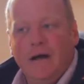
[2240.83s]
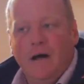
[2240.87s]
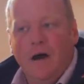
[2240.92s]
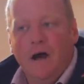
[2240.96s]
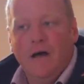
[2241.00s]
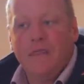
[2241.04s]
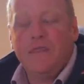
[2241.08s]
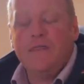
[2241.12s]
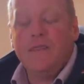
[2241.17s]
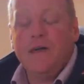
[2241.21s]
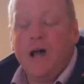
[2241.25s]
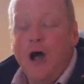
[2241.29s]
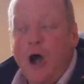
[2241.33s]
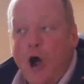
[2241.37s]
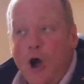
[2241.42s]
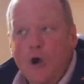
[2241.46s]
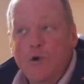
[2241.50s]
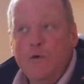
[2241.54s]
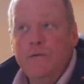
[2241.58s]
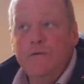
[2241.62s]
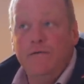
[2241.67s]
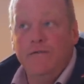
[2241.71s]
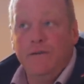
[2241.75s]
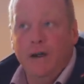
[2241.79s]
And I
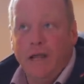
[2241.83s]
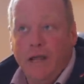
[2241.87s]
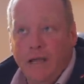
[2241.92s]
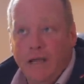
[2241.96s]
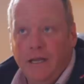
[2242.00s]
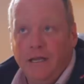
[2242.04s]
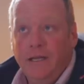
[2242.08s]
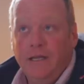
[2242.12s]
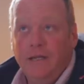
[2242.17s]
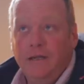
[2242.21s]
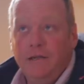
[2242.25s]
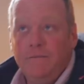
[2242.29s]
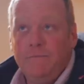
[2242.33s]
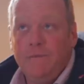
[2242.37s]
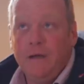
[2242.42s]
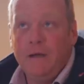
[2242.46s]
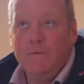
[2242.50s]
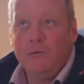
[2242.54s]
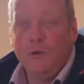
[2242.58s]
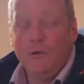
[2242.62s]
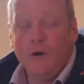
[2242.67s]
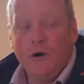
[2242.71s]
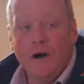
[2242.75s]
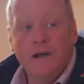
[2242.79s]
hopefully
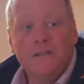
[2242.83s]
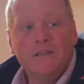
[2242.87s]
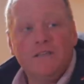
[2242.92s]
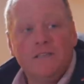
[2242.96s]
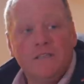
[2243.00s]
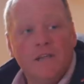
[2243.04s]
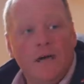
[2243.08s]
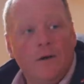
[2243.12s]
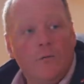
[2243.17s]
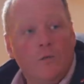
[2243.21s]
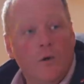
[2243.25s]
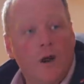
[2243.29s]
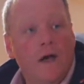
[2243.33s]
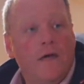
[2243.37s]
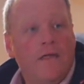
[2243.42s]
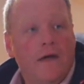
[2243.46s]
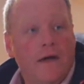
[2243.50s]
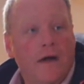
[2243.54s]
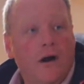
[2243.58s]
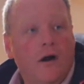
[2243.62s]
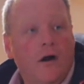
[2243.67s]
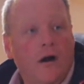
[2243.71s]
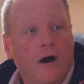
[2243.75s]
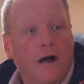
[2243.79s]
people will understand
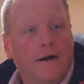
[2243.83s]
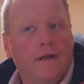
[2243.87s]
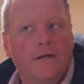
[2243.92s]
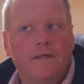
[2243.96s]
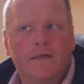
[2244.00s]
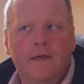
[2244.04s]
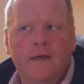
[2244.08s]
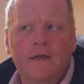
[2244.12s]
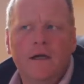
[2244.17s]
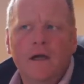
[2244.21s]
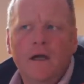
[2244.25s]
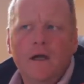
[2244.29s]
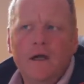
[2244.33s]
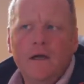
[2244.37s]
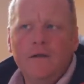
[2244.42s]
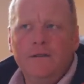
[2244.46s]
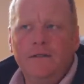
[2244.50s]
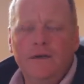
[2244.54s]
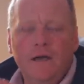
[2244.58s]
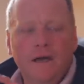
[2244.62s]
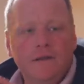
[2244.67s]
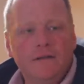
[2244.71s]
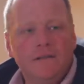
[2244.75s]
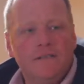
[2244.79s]
where they are. And I think
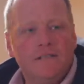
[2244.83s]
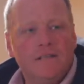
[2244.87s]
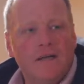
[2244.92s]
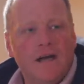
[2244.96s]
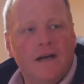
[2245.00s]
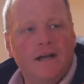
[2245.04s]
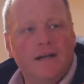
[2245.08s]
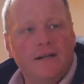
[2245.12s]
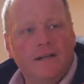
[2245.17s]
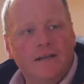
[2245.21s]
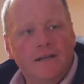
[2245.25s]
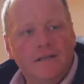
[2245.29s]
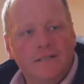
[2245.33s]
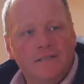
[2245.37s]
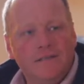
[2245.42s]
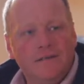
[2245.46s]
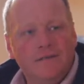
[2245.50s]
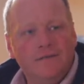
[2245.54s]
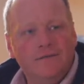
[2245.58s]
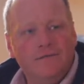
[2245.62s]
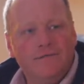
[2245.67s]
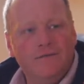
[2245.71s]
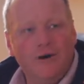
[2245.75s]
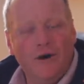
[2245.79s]
the understanding
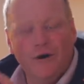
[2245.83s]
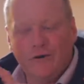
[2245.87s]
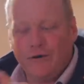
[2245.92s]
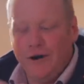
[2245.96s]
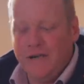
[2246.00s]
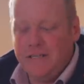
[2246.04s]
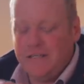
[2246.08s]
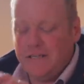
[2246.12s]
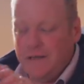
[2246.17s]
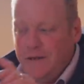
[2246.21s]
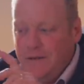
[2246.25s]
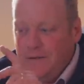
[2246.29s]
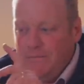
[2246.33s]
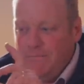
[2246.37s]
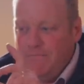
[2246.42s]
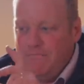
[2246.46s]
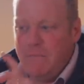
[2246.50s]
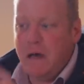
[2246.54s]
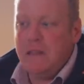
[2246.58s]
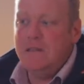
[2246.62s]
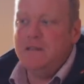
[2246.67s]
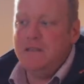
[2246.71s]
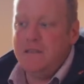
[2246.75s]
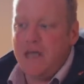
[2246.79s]
is far greater.
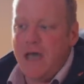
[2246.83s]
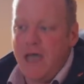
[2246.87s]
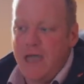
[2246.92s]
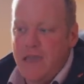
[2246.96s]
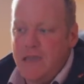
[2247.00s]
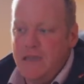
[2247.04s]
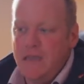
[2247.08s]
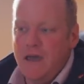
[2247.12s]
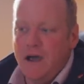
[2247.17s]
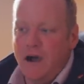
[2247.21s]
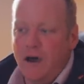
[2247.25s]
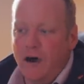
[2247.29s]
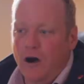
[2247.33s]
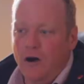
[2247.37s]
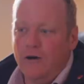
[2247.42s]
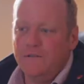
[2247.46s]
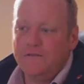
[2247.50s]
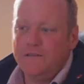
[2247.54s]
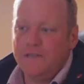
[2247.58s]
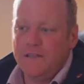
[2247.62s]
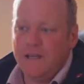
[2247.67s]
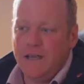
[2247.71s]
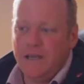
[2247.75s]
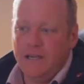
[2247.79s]
Monday,
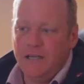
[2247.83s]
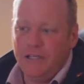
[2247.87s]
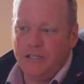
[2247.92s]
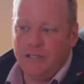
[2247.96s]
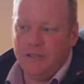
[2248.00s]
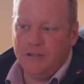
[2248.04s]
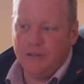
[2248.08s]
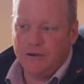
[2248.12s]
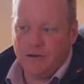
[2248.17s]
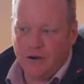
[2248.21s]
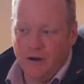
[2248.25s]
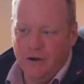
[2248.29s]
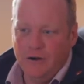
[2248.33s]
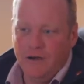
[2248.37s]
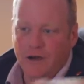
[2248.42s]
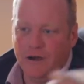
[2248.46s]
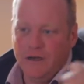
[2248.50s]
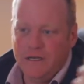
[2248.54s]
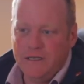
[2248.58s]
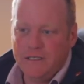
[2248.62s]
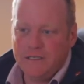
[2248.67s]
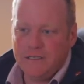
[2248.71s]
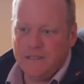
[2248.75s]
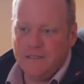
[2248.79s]
after they issued the
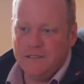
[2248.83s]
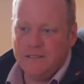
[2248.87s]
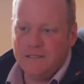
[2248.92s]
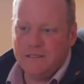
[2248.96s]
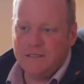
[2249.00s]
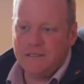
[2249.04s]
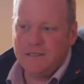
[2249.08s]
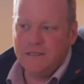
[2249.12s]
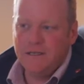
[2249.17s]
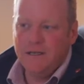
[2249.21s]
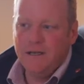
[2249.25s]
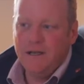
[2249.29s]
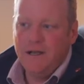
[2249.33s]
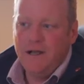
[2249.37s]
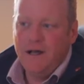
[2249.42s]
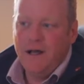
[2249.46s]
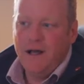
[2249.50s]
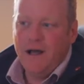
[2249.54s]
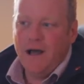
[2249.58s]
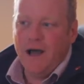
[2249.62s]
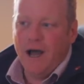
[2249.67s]
Crow license,